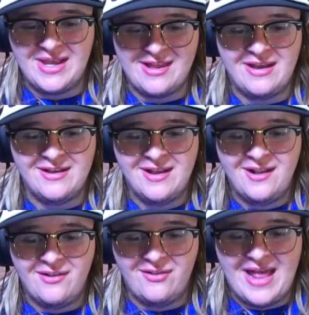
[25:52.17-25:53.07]

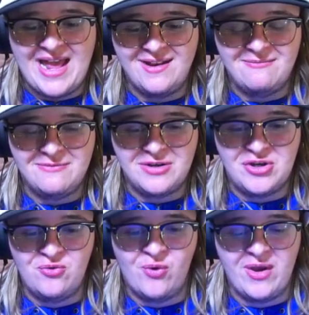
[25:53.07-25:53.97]
let
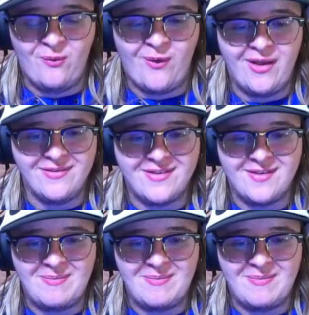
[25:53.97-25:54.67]
do what it wants, to